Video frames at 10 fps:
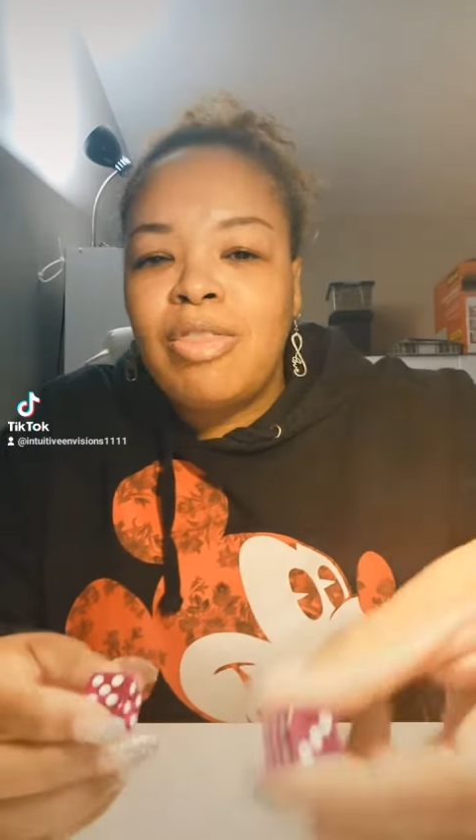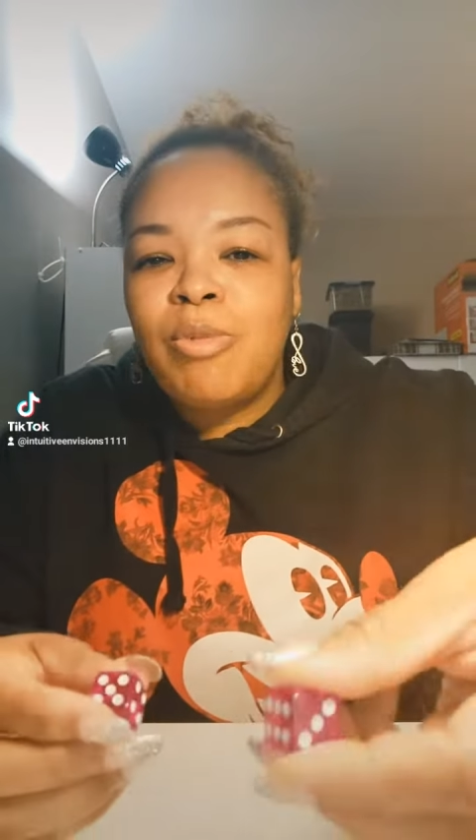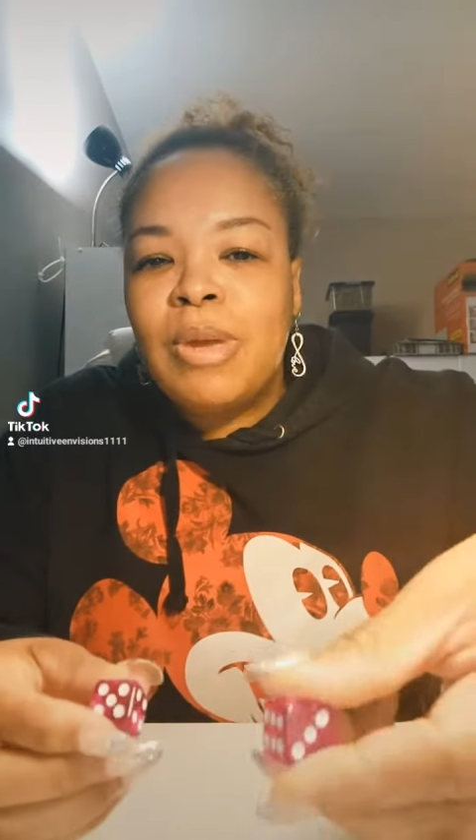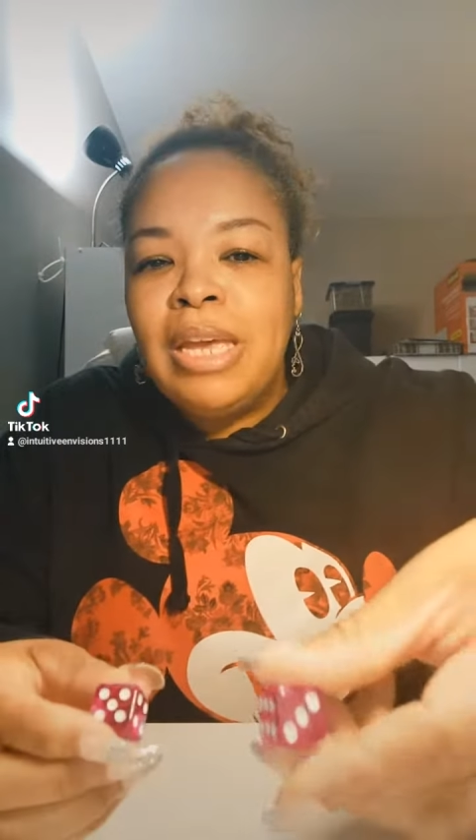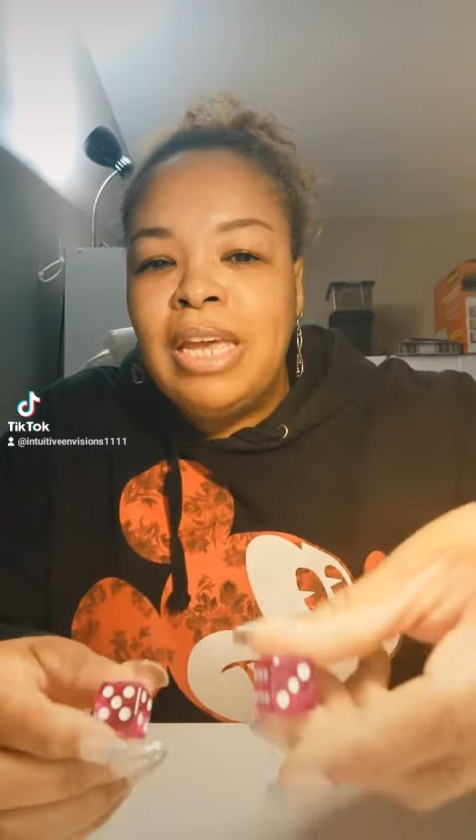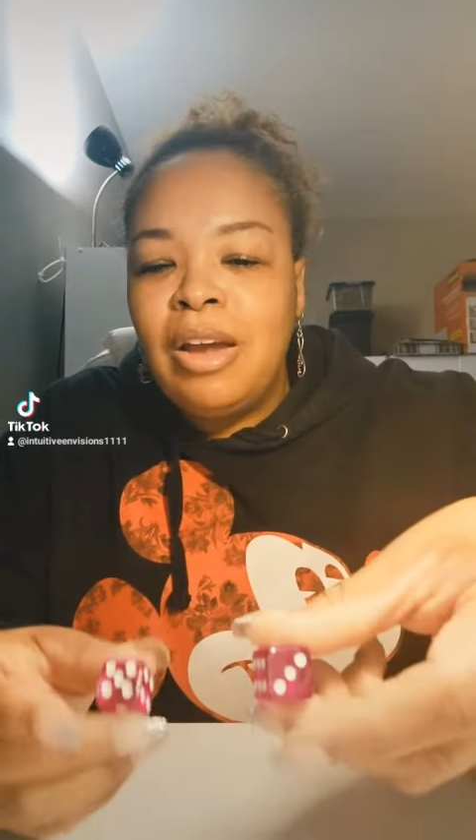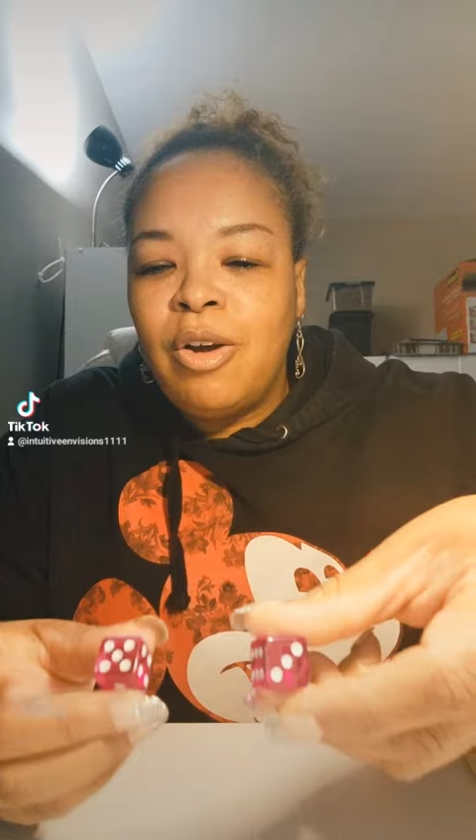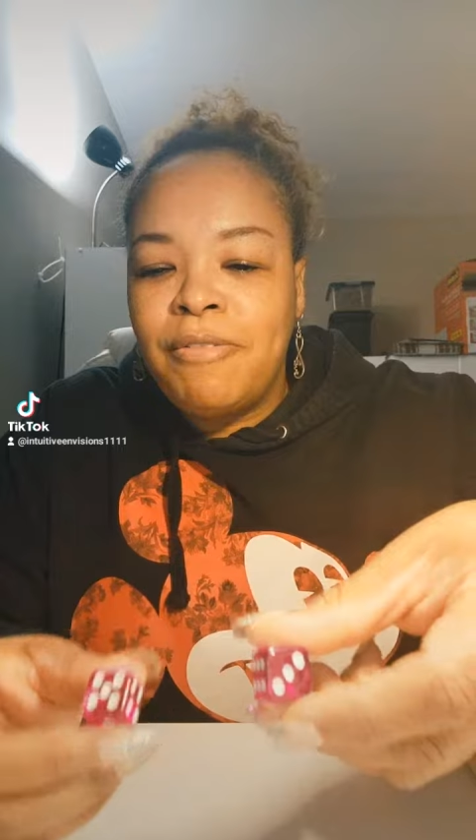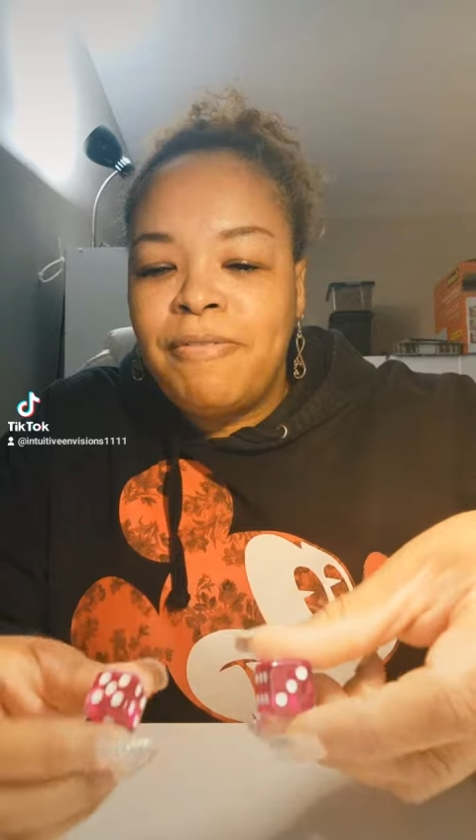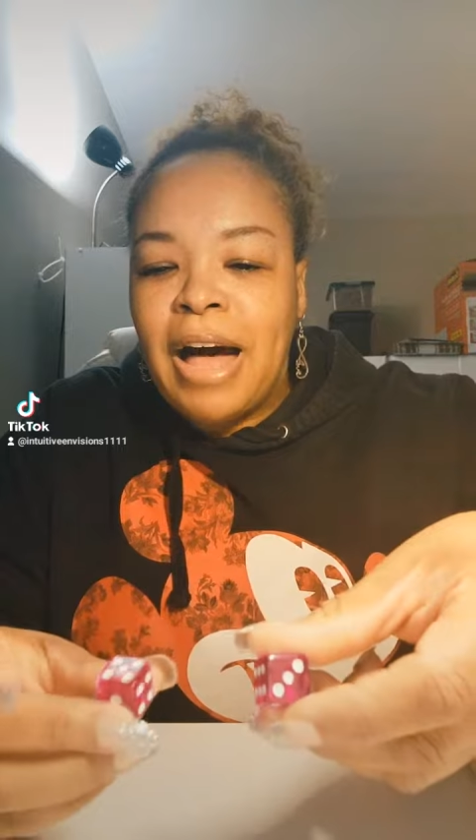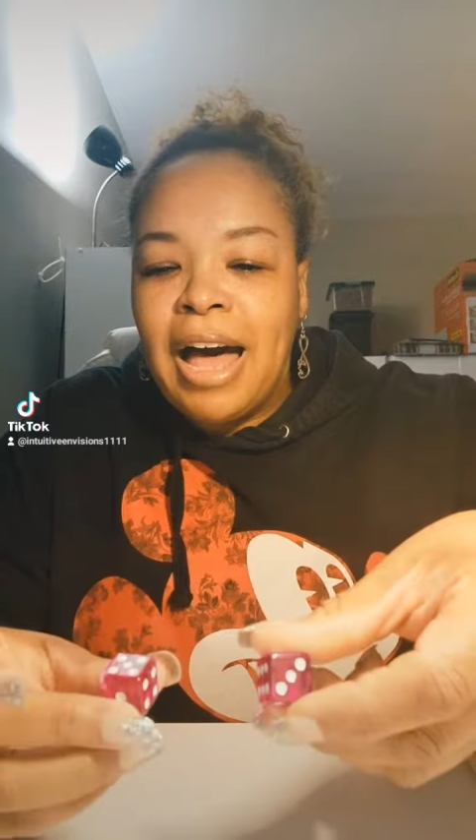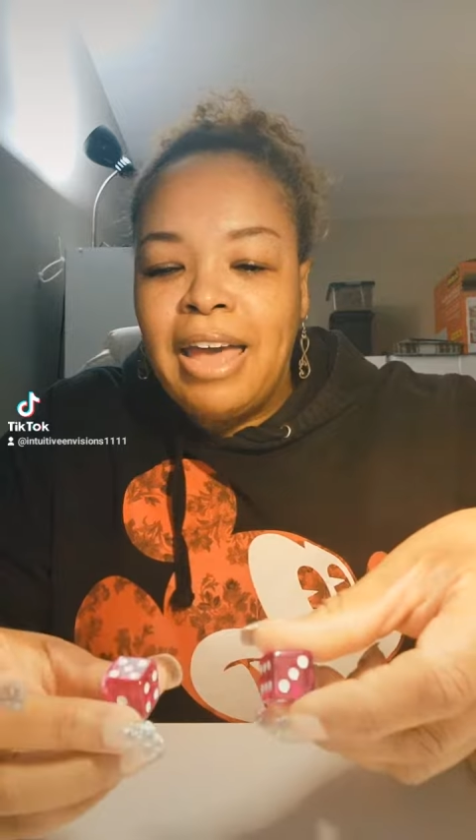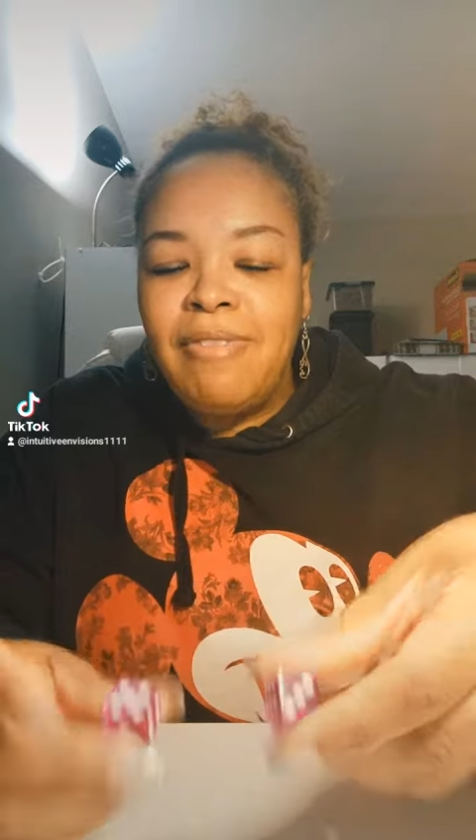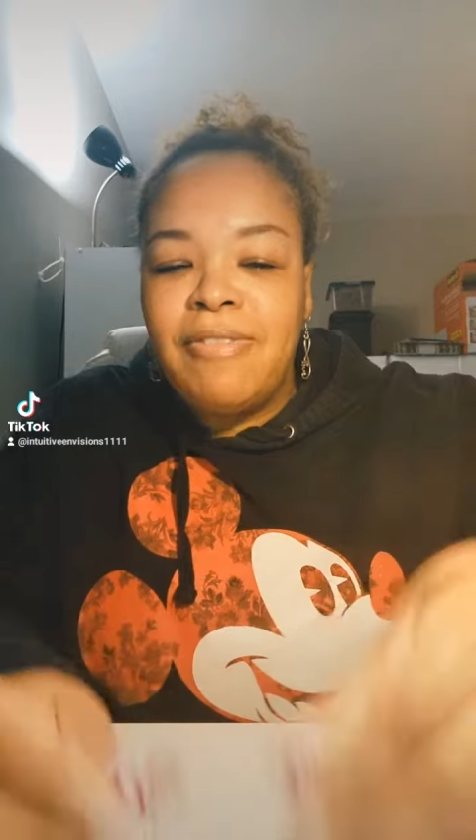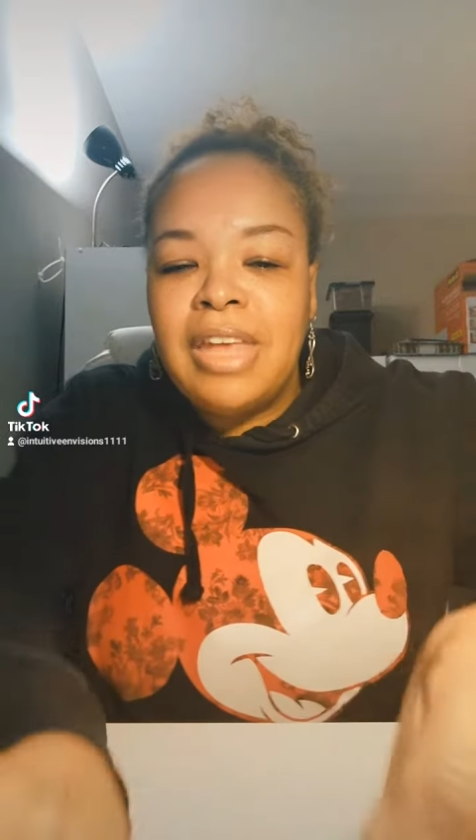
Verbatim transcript: three, or five,